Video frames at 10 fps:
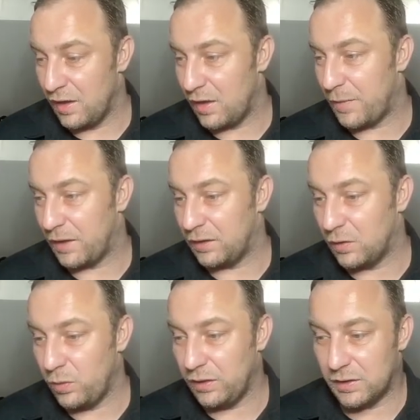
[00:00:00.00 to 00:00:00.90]
uh, by the
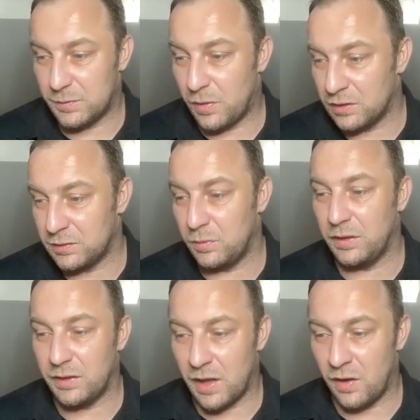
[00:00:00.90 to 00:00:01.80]
queen that's possible
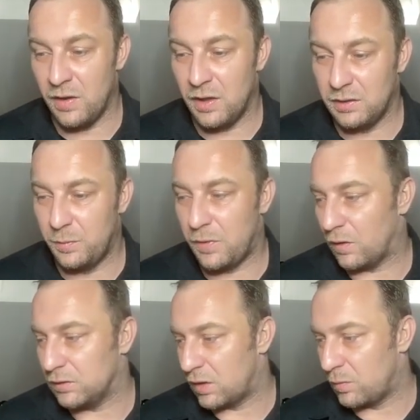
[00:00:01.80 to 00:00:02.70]
and now the
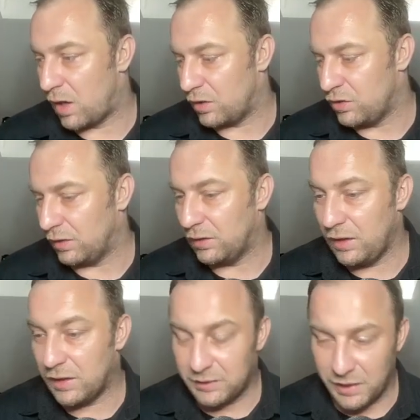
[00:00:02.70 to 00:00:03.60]
pawns are marching
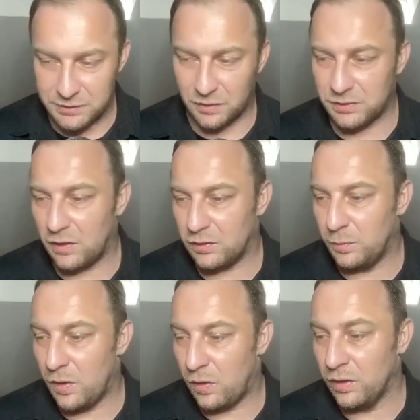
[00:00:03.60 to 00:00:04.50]
Leela takes out now the
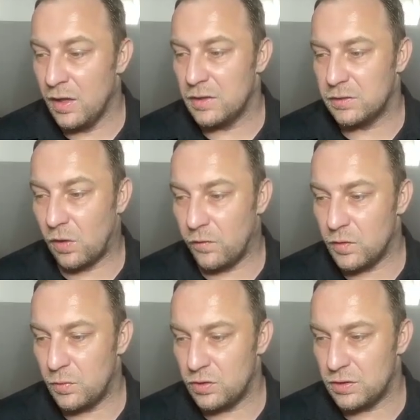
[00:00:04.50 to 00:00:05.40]
pawn
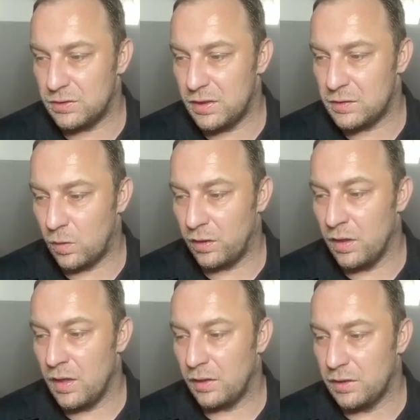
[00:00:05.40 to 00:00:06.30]
Stockfish pushes this one
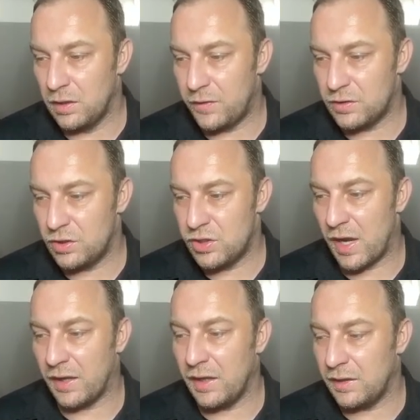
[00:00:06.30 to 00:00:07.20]
delivers a
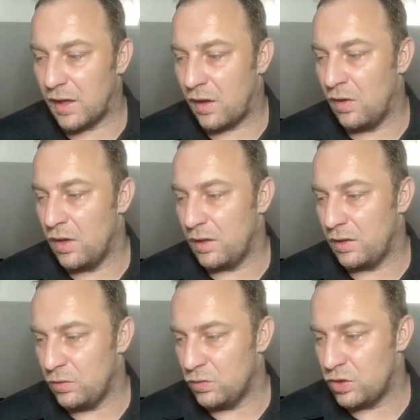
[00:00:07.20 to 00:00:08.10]
check and now a
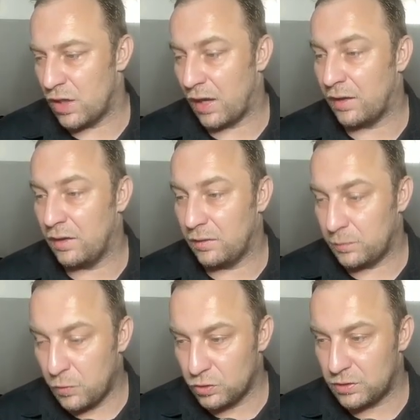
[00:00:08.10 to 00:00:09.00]
new check
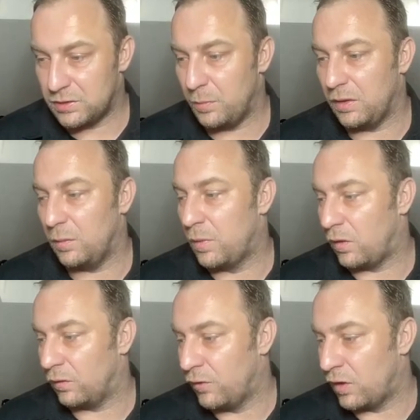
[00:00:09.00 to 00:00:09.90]
pushes simply the
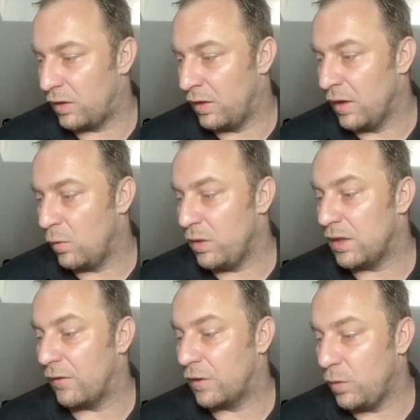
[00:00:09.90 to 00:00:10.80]
pawn further. We
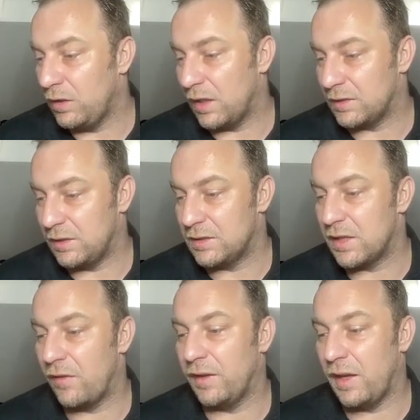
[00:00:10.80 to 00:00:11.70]
have queen takes
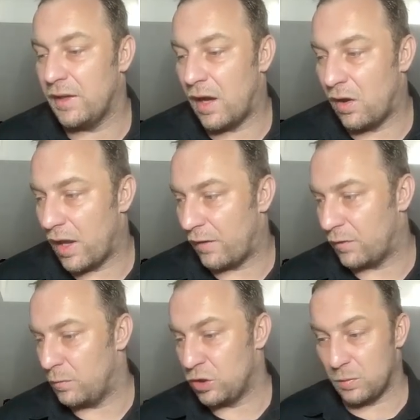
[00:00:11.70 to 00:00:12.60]
d7 and now
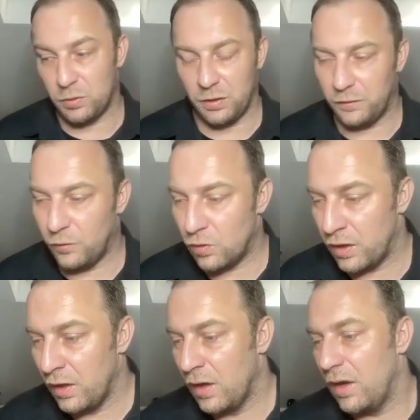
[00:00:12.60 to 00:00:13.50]
after bishop to
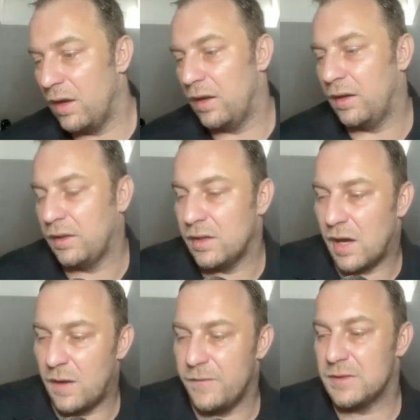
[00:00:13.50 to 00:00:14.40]
e4. Uh, here
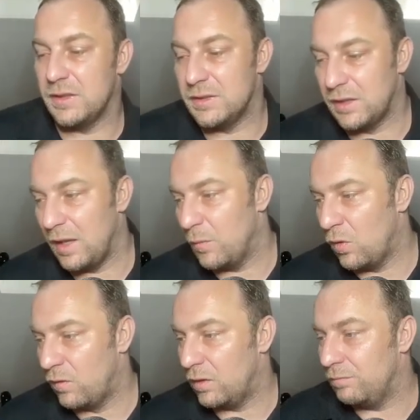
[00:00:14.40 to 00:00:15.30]
obviously it's game
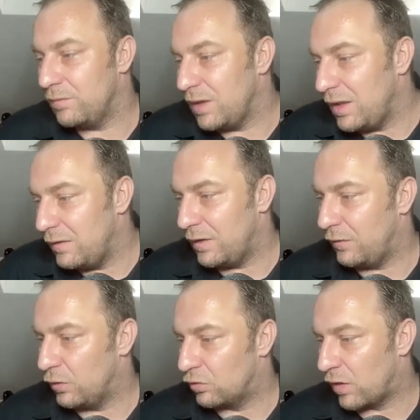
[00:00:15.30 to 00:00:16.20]
over even
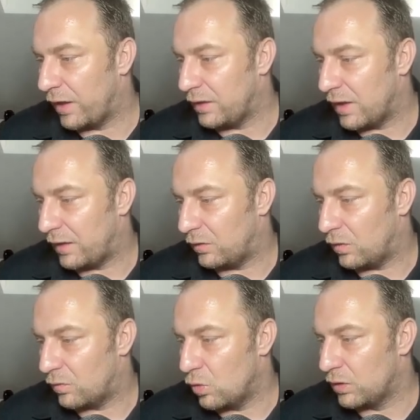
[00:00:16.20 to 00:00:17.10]
if you try here, I don't
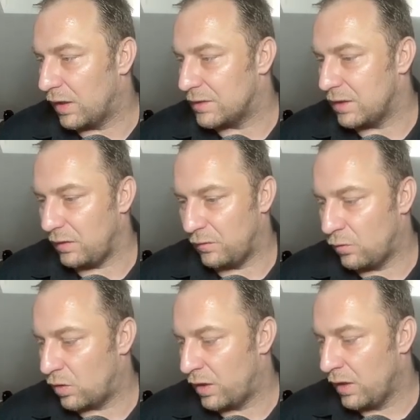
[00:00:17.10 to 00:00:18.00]
know, rook takes
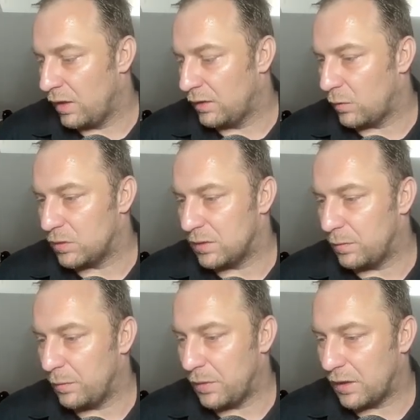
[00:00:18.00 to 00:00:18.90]
e4, then we
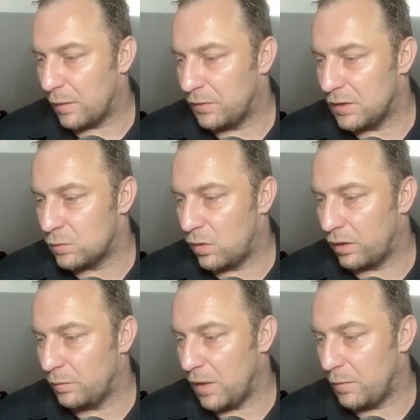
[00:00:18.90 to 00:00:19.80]
simply pick up this
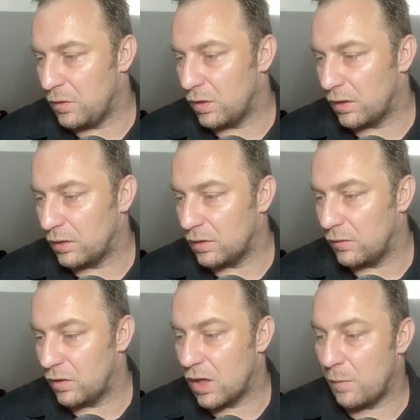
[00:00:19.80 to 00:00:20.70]
one. Maybe you can
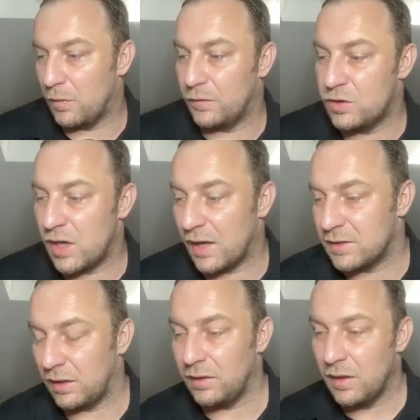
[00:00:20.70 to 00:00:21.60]
deliver a couple of
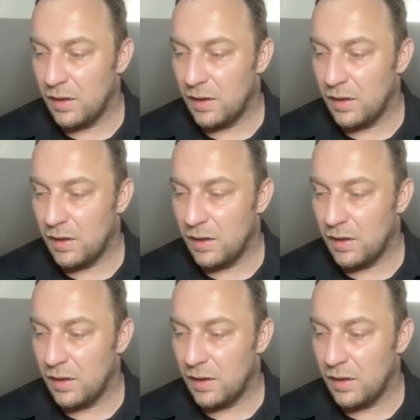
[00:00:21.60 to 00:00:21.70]
checks and